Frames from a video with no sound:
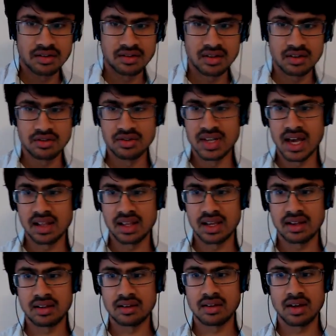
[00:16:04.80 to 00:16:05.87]
New
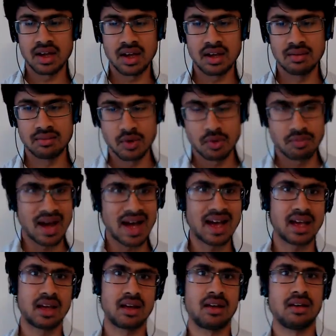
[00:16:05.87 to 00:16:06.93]
Delhi and
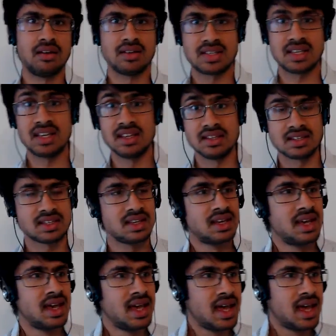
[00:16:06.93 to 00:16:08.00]
Mumbai cities.
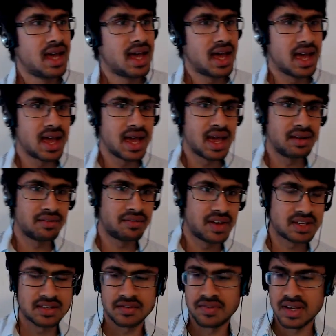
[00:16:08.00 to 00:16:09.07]
And
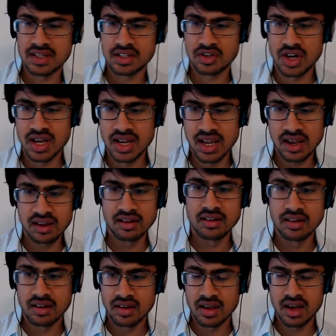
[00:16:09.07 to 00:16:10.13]
face-to-face trading
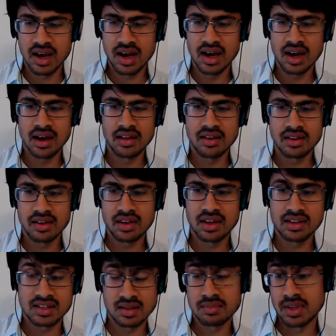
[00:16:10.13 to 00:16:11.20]

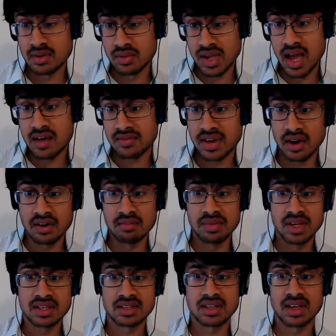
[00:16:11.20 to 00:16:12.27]
is something we have now in
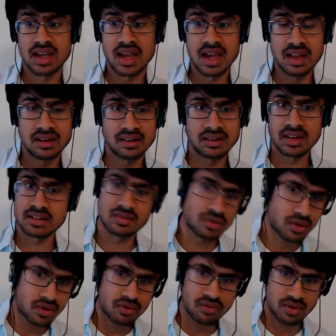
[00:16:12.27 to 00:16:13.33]
Bisq and doesn't
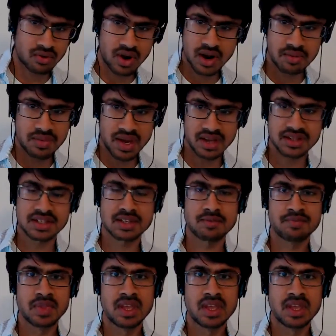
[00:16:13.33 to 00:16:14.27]
require banks.